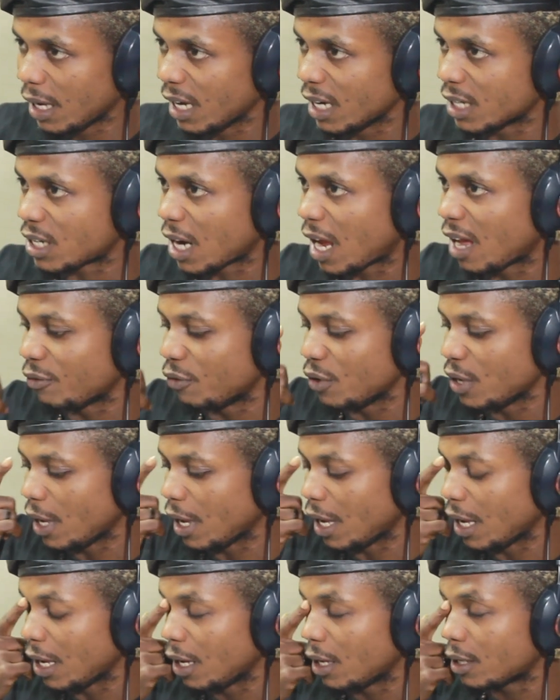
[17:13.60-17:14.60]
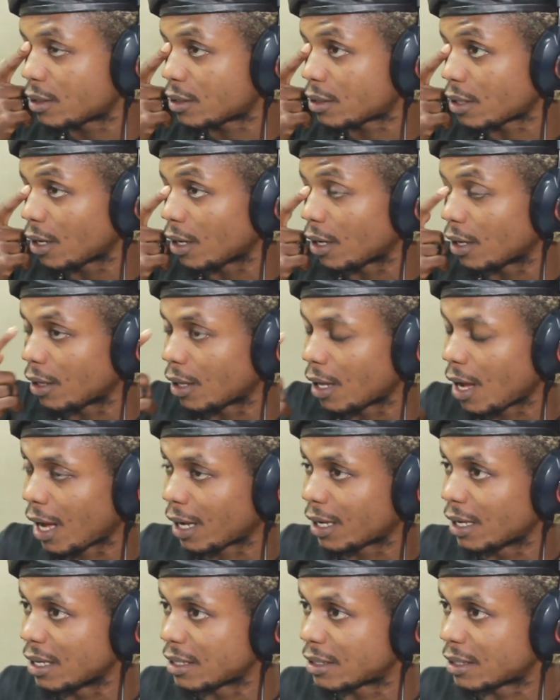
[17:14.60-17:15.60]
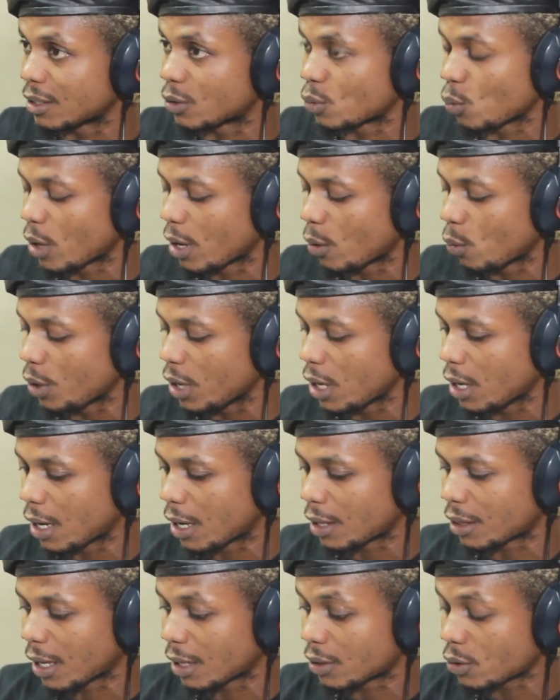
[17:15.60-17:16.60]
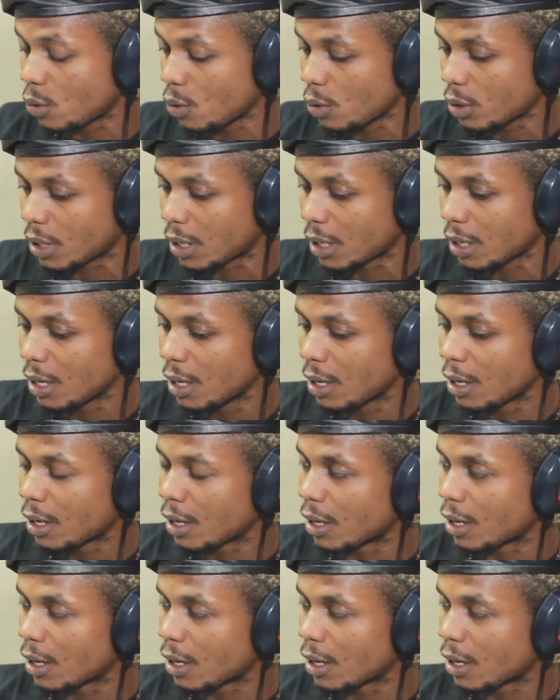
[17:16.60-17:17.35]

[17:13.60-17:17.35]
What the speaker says: HIV/AIDS. There are cases where we hear that, okay,